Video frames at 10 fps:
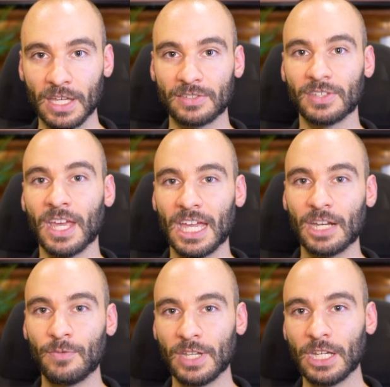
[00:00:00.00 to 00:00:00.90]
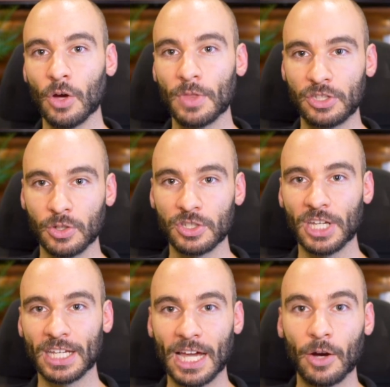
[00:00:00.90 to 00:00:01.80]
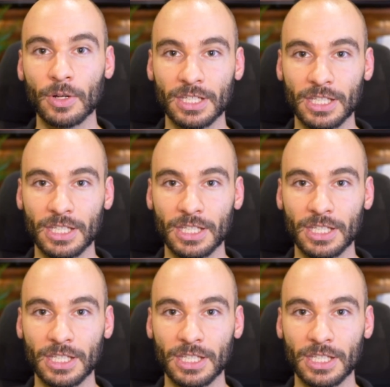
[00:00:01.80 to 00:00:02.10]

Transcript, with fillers: of this in a video that you can check out